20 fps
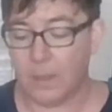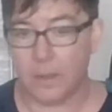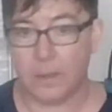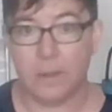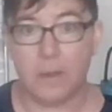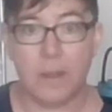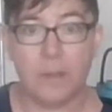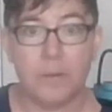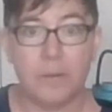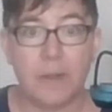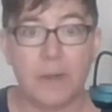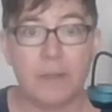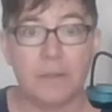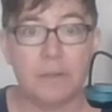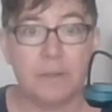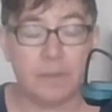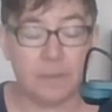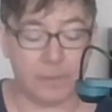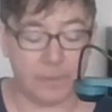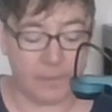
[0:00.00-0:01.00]

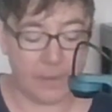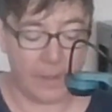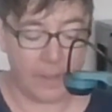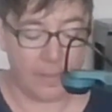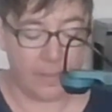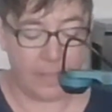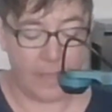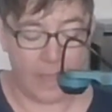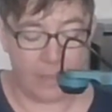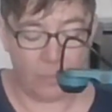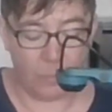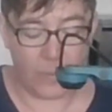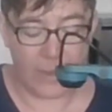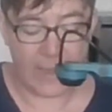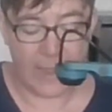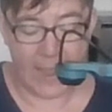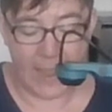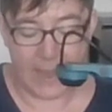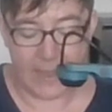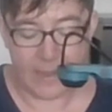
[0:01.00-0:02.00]
Notice that
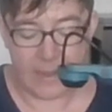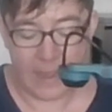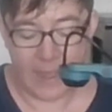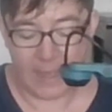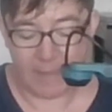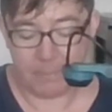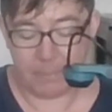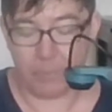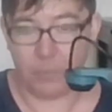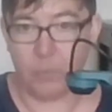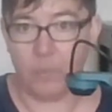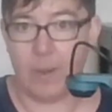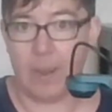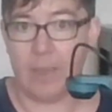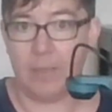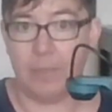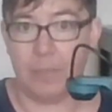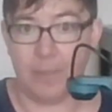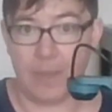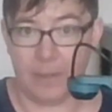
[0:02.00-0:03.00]
we end up
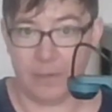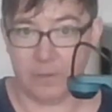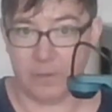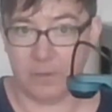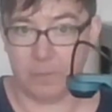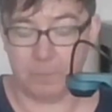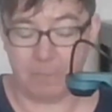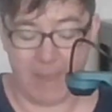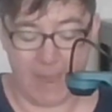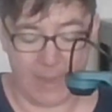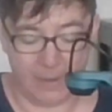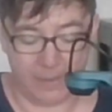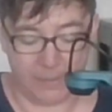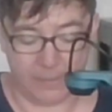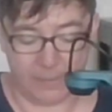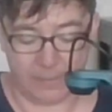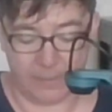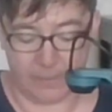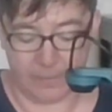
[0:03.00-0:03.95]
with a space.